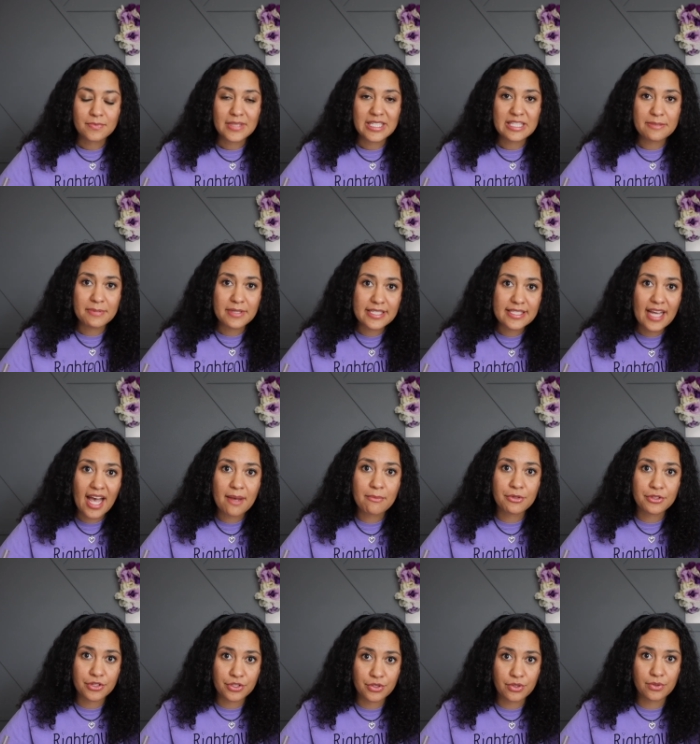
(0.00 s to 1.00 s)
spend time
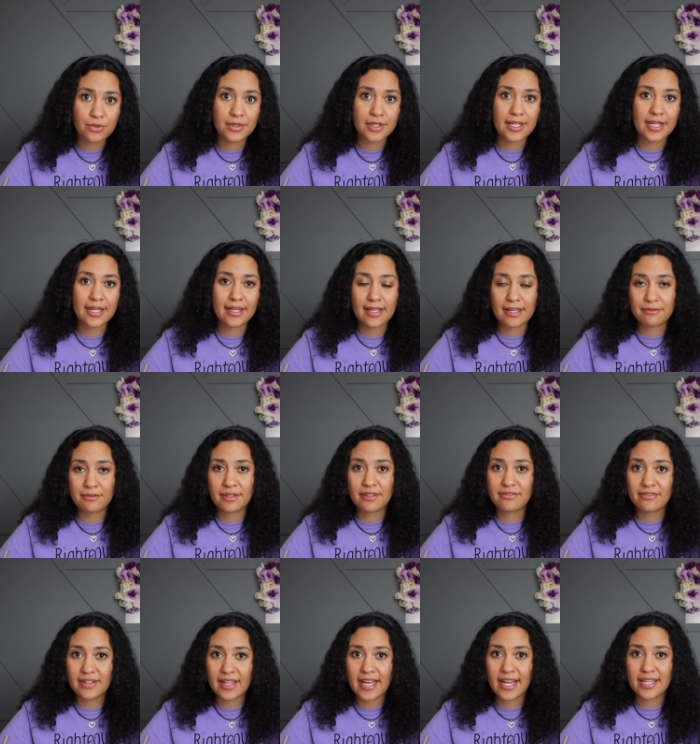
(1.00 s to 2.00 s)
with the Lord and
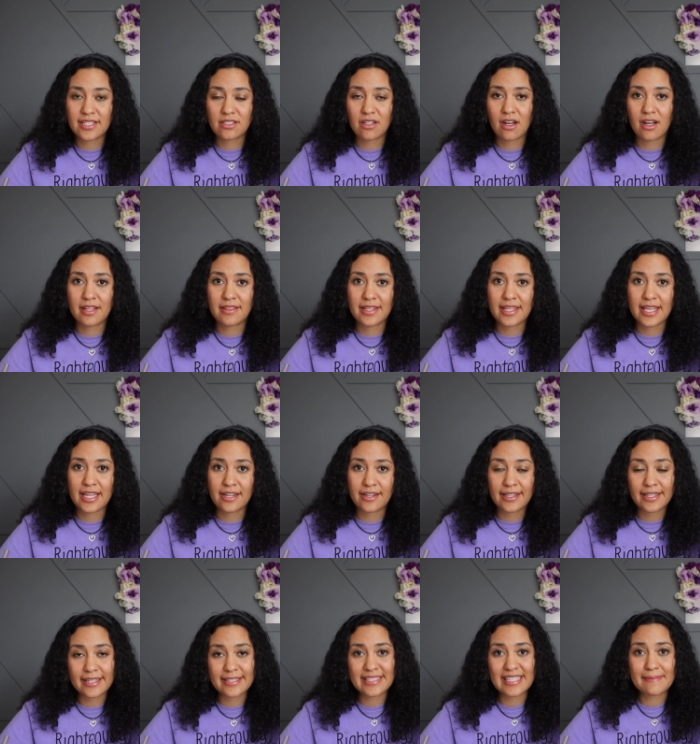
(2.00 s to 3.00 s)
reflect on the
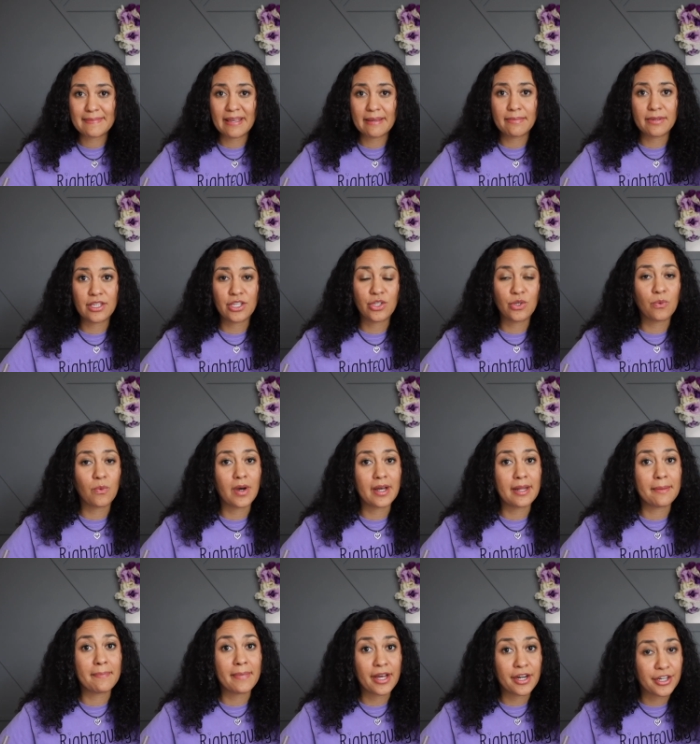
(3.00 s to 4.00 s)
areas that maybe you
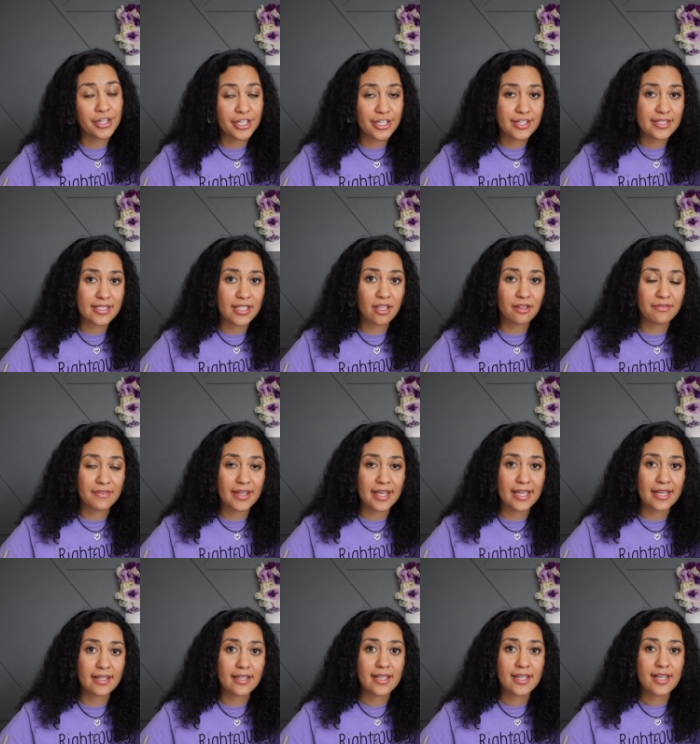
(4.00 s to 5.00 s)
want to better yourself
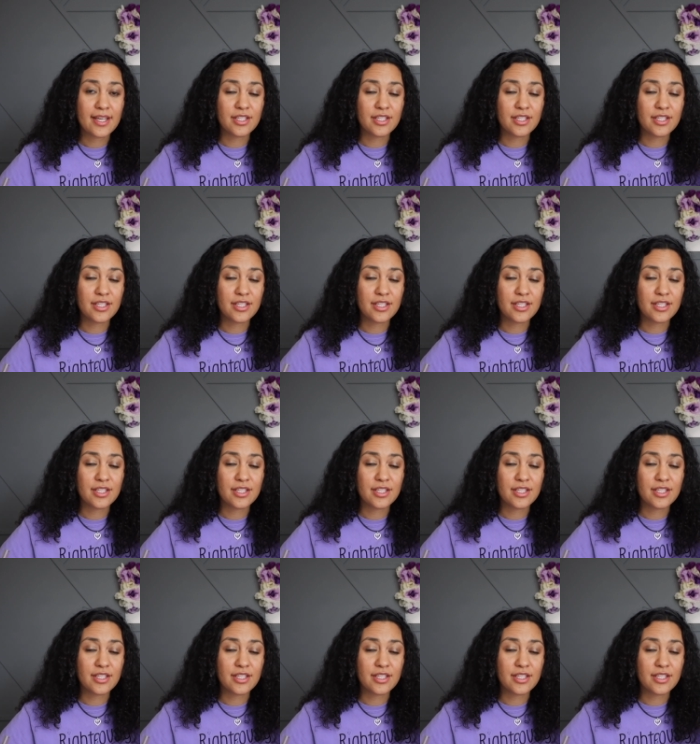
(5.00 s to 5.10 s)
in